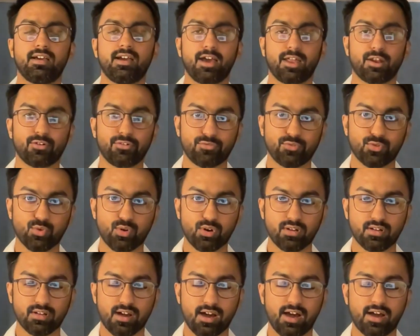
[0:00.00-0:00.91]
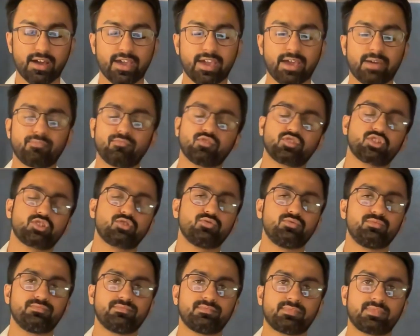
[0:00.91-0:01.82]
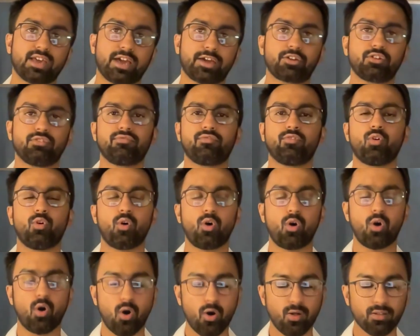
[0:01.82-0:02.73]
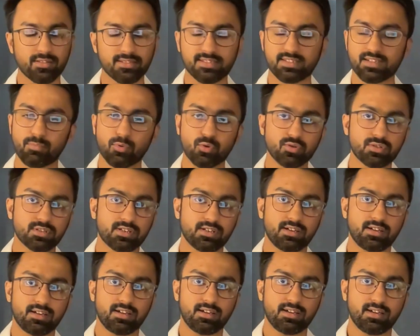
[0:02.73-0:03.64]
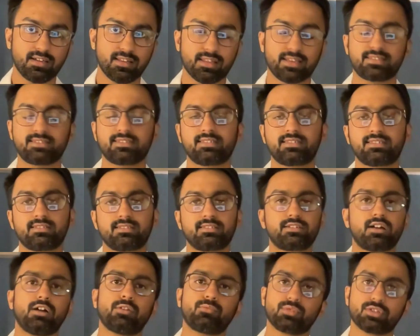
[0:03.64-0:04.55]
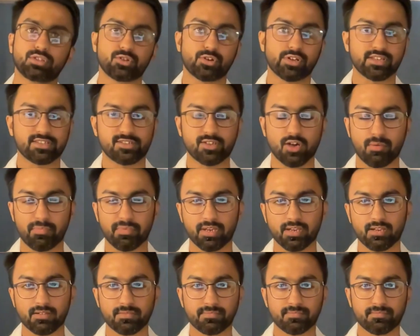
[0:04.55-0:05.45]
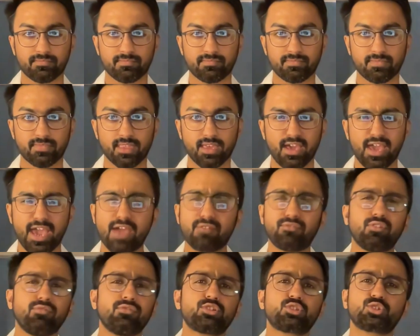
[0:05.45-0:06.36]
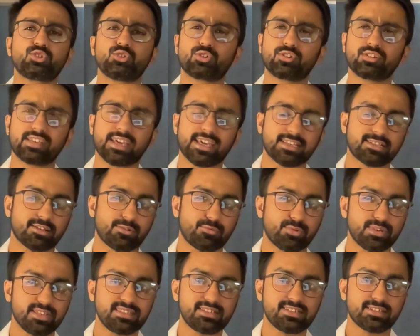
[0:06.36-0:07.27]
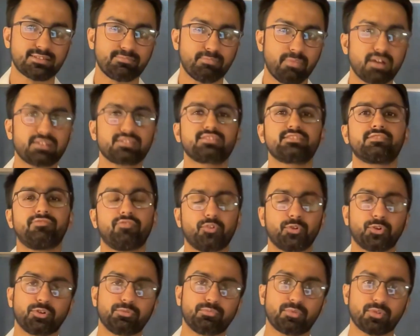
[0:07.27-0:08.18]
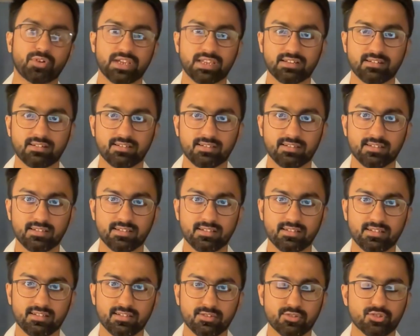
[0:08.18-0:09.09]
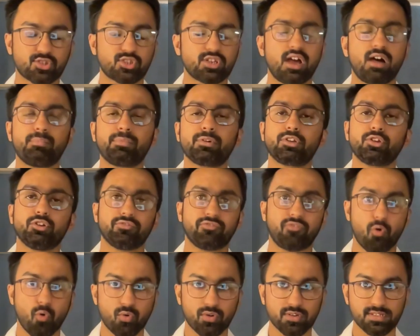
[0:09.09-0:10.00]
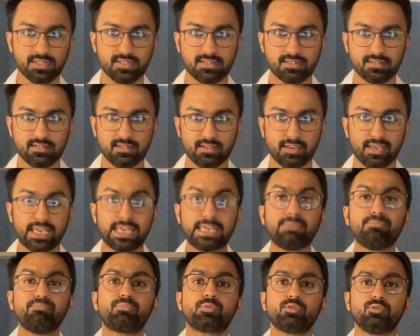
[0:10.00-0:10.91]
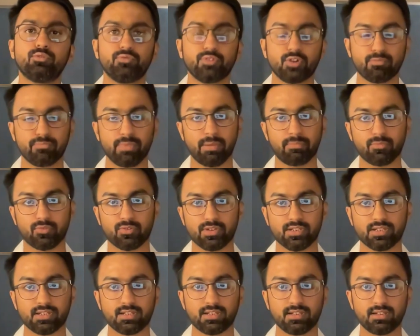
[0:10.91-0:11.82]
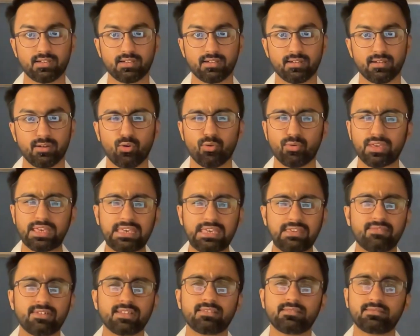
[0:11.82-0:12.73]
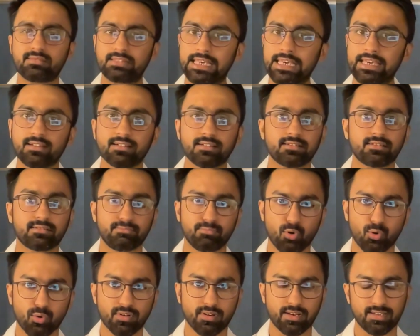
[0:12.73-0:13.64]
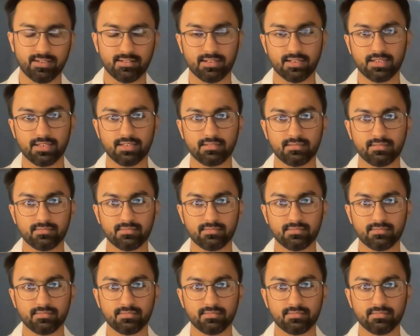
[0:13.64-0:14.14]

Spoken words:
Hello everyone, I am Vishnu. Thank you for all the support. Let's start with today's topic. Ever wish you could hit a reset button for your brain to sharpen your focus, improve your memory, or even think more clearly?